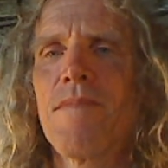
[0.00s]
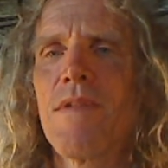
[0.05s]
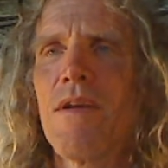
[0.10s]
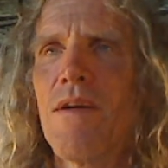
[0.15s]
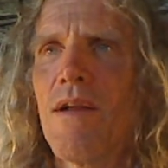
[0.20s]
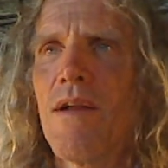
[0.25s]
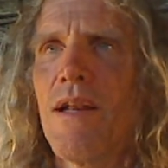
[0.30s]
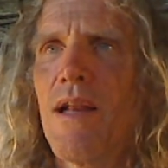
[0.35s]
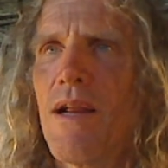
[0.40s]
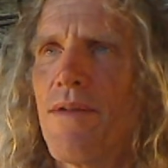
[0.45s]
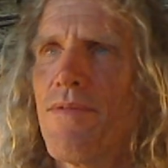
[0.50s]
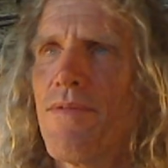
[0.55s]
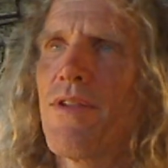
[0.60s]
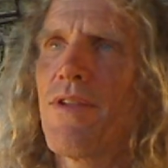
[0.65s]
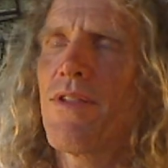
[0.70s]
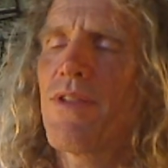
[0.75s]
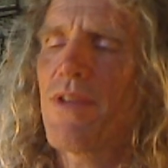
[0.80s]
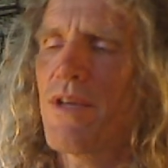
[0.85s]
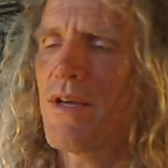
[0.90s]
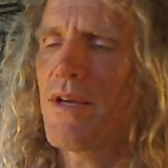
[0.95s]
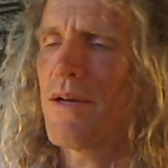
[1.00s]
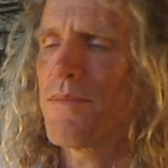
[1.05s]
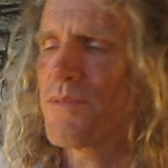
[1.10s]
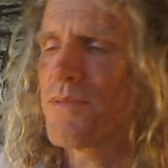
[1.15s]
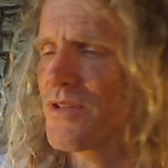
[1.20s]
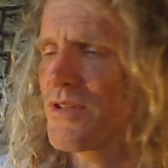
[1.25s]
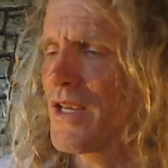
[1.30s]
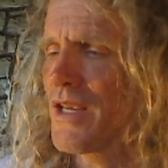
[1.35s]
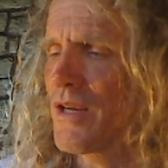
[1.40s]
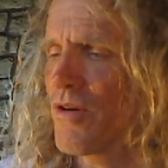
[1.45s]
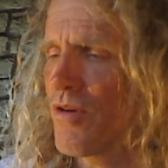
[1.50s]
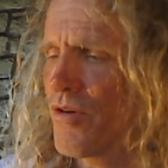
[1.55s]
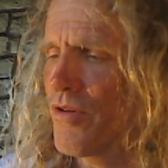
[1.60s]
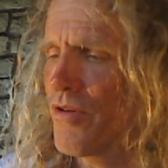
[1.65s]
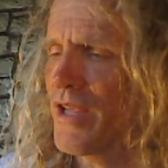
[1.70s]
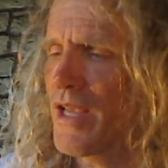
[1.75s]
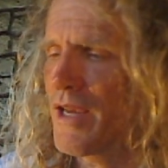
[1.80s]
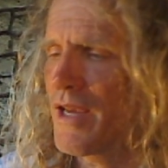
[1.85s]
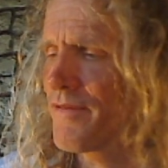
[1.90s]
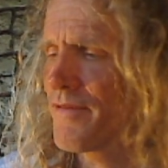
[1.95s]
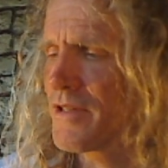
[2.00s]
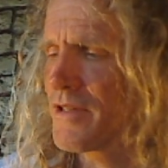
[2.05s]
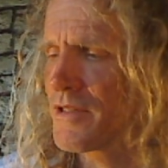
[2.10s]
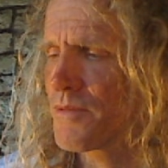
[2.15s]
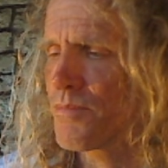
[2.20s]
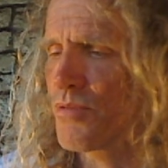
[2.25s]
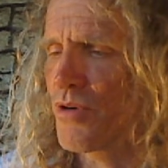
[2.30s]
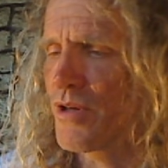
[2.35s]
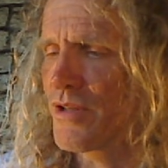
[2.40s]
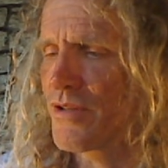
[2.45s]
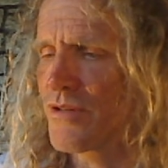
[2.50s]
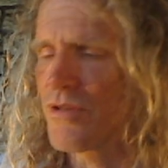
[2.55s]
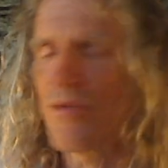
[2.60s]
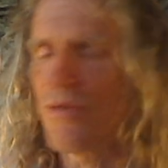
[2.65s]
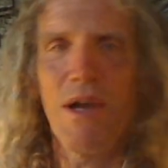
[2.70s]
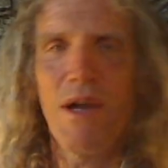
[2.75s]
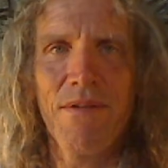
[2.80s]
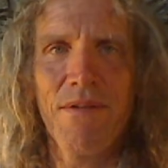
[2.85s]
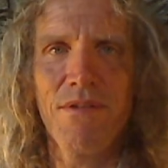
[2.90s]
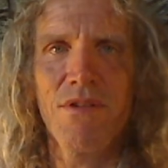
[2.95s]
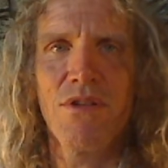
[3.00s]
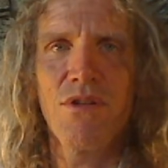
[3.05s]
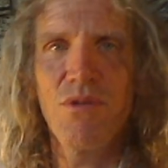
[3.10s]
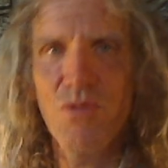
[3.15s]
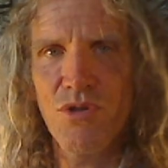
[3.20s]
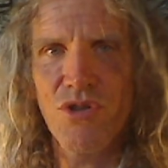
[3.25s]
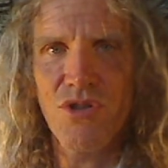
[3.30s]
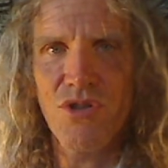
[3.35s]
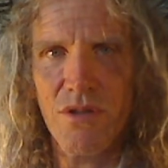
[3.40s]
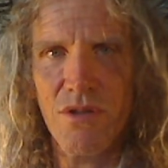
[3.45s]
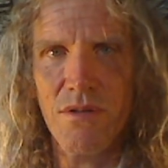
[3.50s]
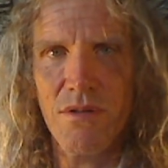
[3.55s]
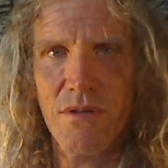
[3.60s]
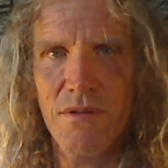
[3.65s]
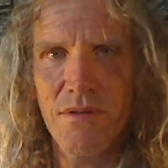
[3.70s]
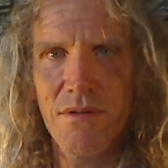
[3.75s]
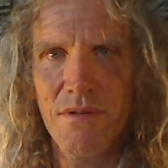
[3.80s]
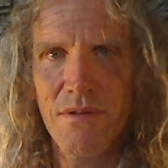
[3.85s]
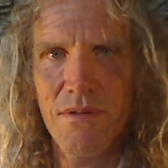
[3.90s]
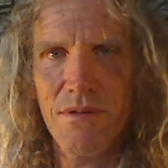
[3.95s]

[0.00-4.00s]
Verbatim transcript: All right, everything I'm saying, all the evidence points to evolution.